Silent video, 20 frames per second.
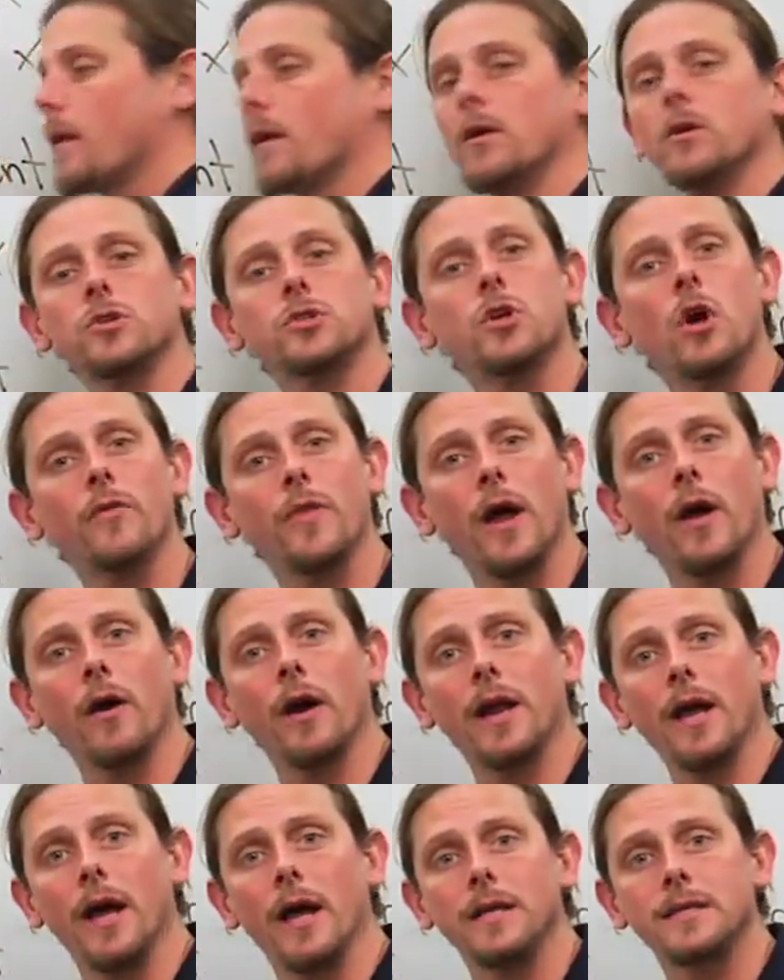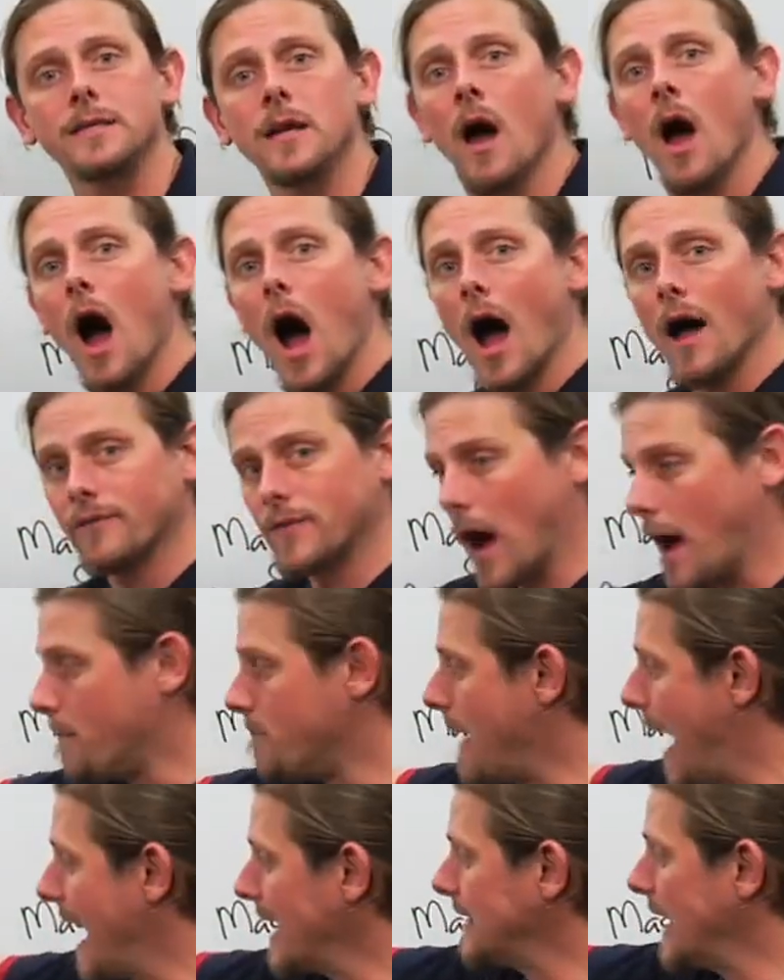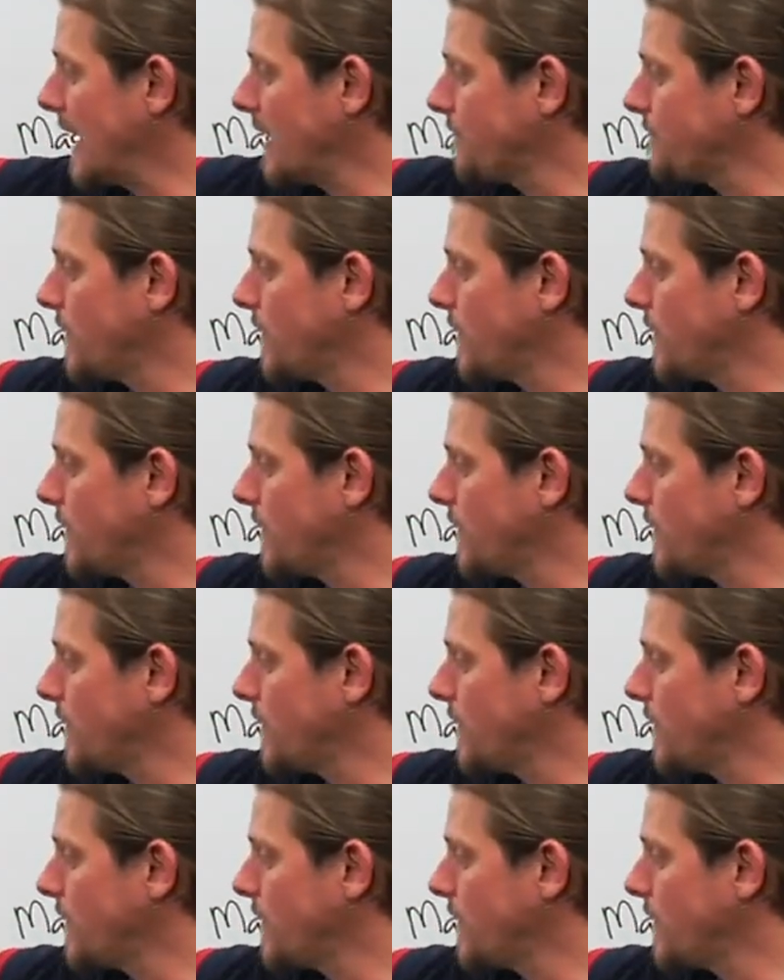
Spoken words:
So there it is. I've got magnetic